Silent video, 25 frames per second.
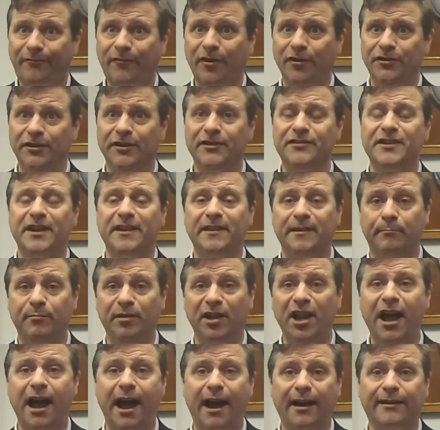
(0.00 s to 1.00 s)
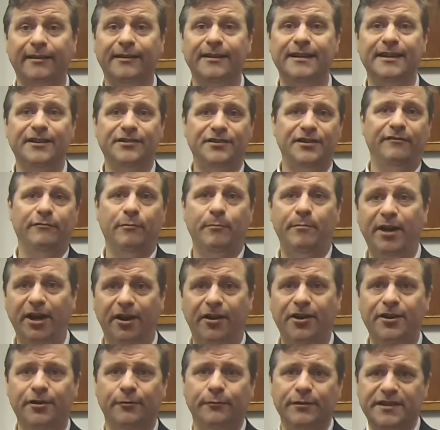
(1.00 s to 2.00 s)
on the other side of the block so you have a
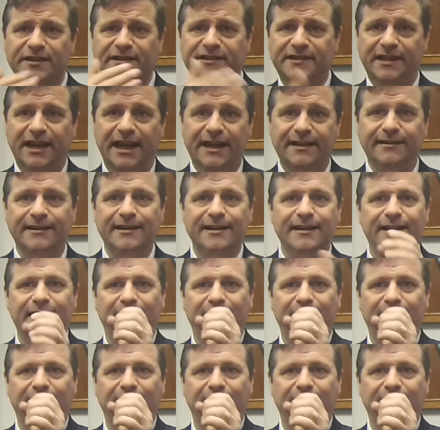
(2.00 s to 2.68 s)
barrier with a slit